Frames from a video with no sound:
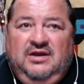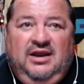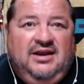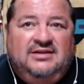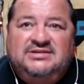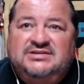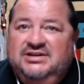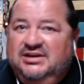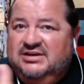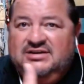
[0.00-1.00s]
I got
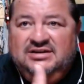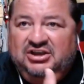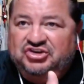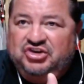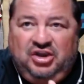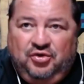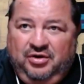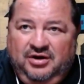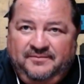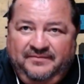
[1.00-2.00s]
sick in
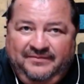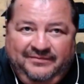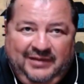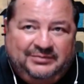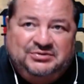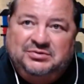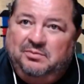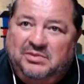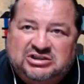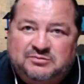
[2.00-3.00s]
January. I'm doing
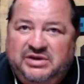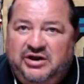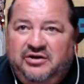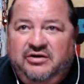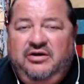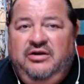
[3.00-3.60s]
much better.